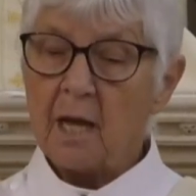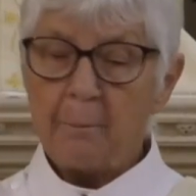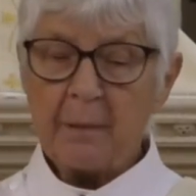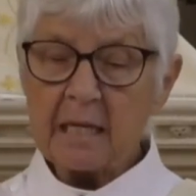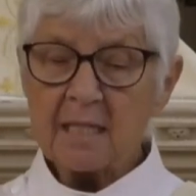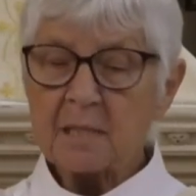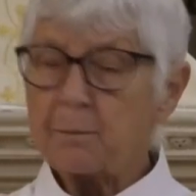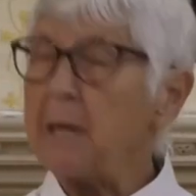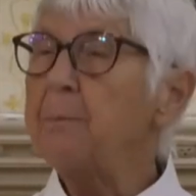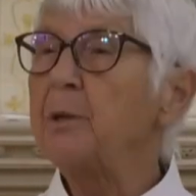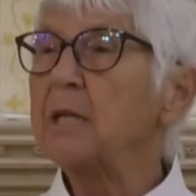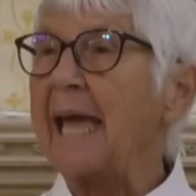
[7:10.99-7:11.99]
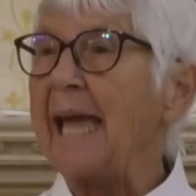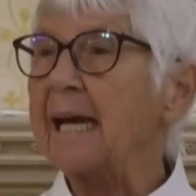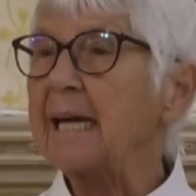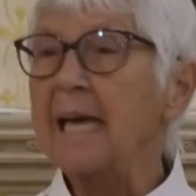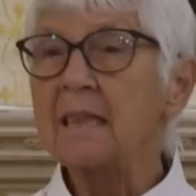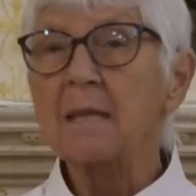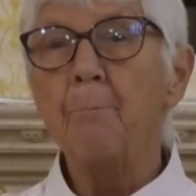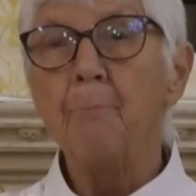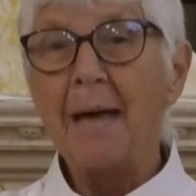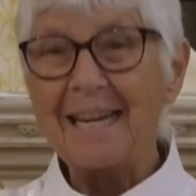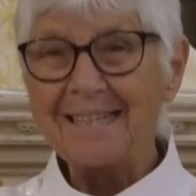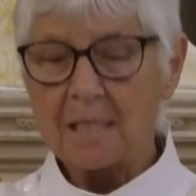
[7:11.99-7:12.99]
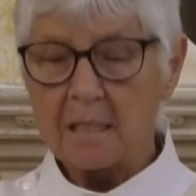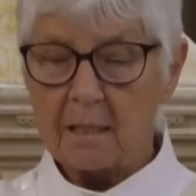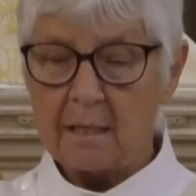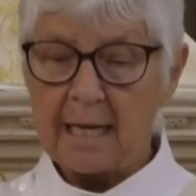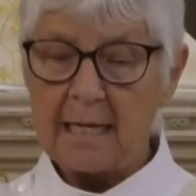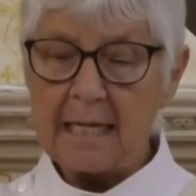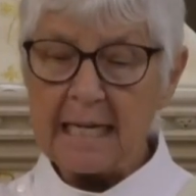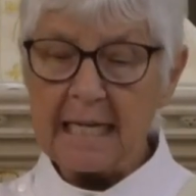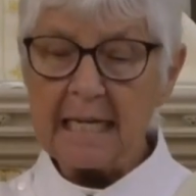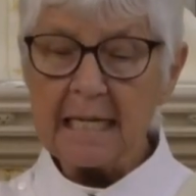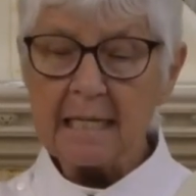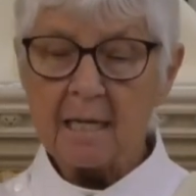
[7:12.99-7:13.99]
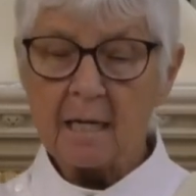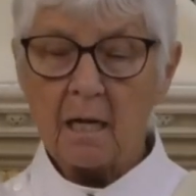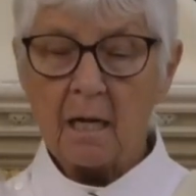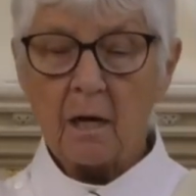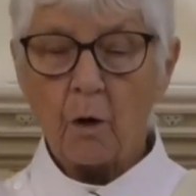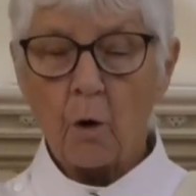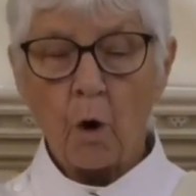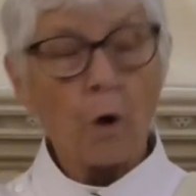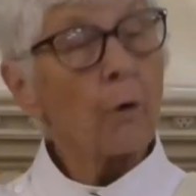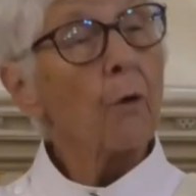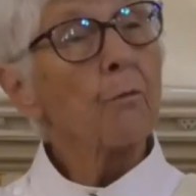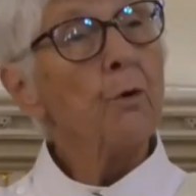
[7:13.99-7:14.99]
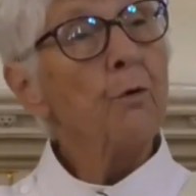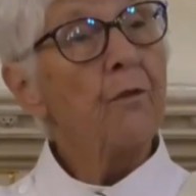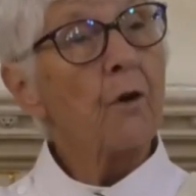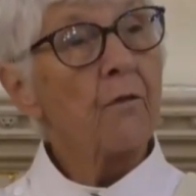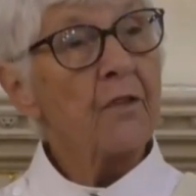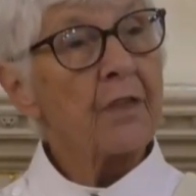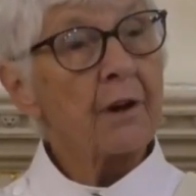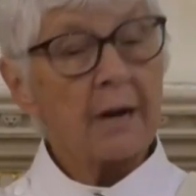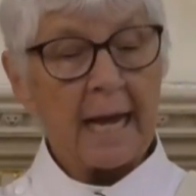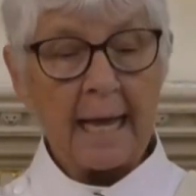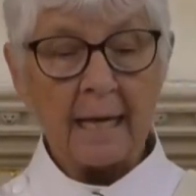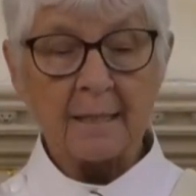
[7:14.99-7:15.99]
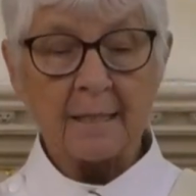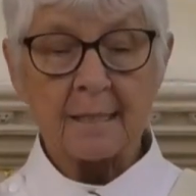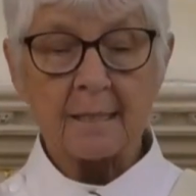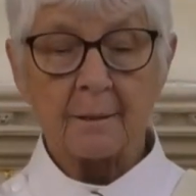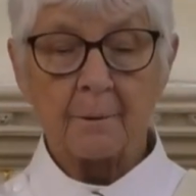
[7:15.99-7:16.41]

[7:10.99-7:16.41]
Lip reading: because people can't get the medicine they need or a roof over their heads.